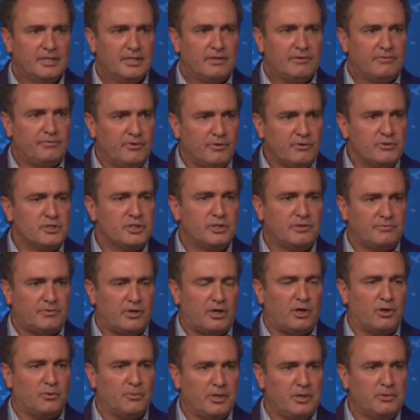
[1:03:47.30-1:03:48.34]
First of
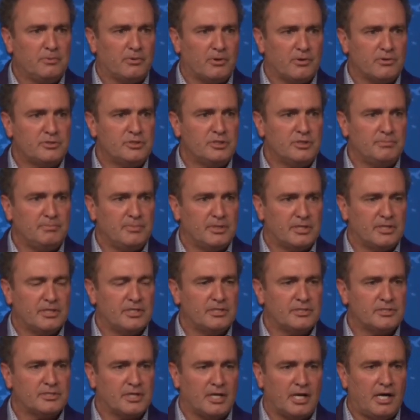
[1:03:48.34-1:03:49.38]
all, we worship
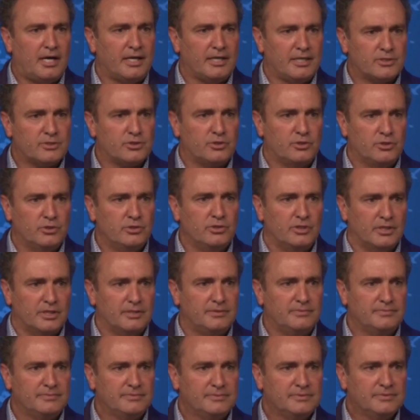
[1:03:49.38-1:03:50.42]
because God is
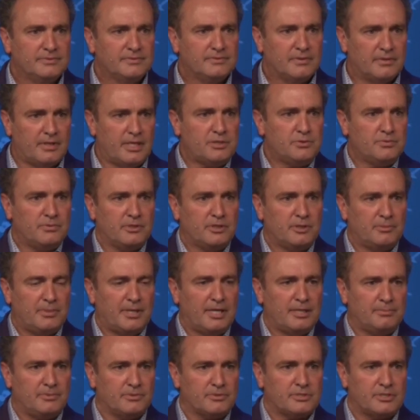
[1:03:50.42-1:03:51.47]
good. That's what the
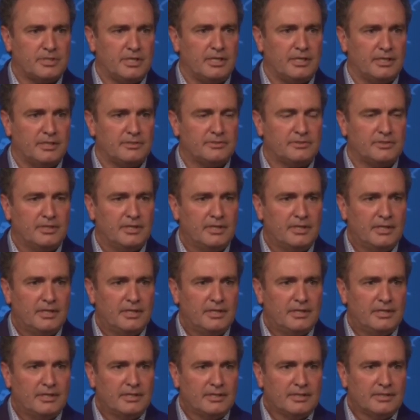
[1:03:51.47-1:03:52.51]
Bible says.
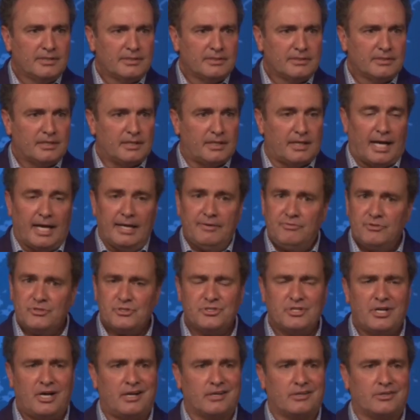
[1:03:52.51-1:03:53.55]
Life
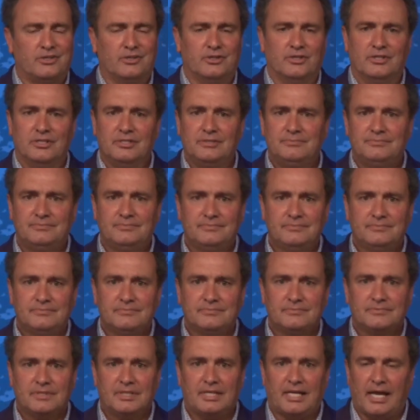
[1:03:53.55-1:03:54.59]
is not good.
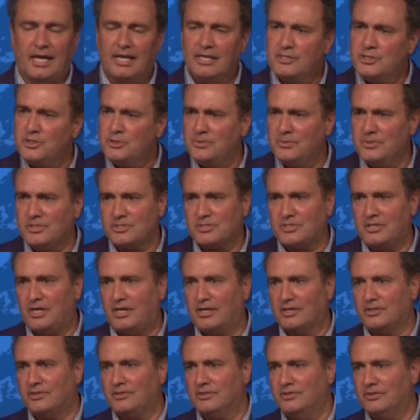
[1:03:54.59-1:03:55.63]
Cancer is
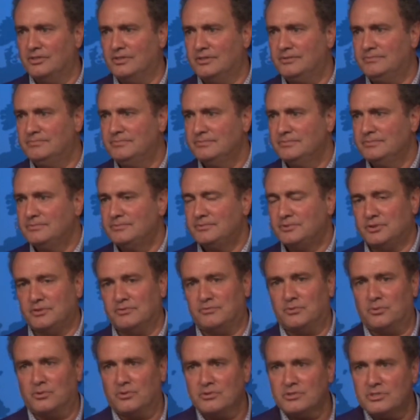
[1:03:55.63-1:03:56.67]
not good.
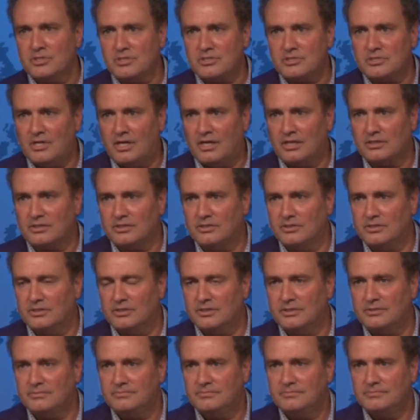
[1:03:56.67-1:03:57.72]
Divorce is not
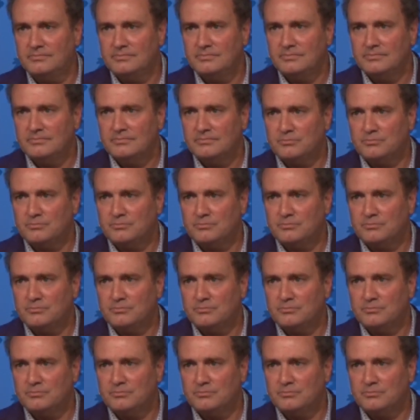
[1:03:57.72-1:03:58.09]
good.